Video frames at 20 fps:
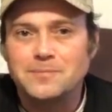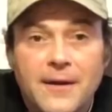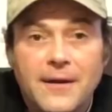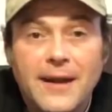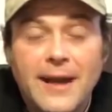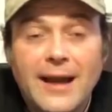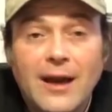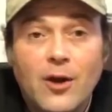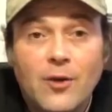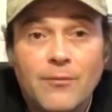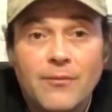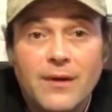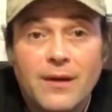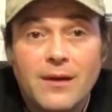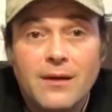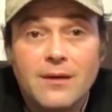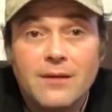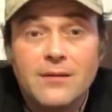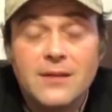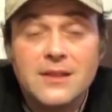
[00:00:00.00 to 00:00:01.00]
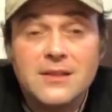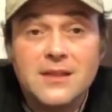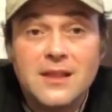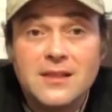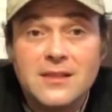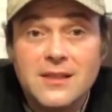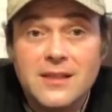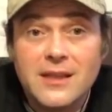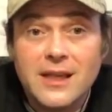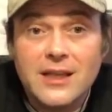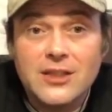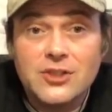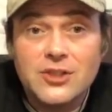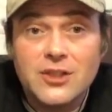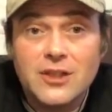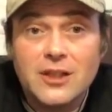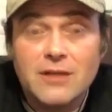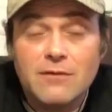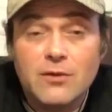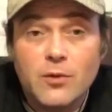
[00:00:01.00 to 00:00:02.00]
Now, let's get to the
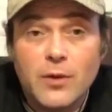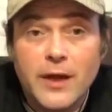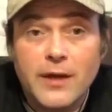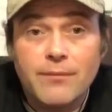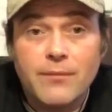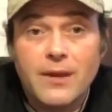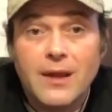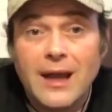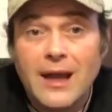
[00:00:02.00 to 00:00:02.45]
NG giveaway.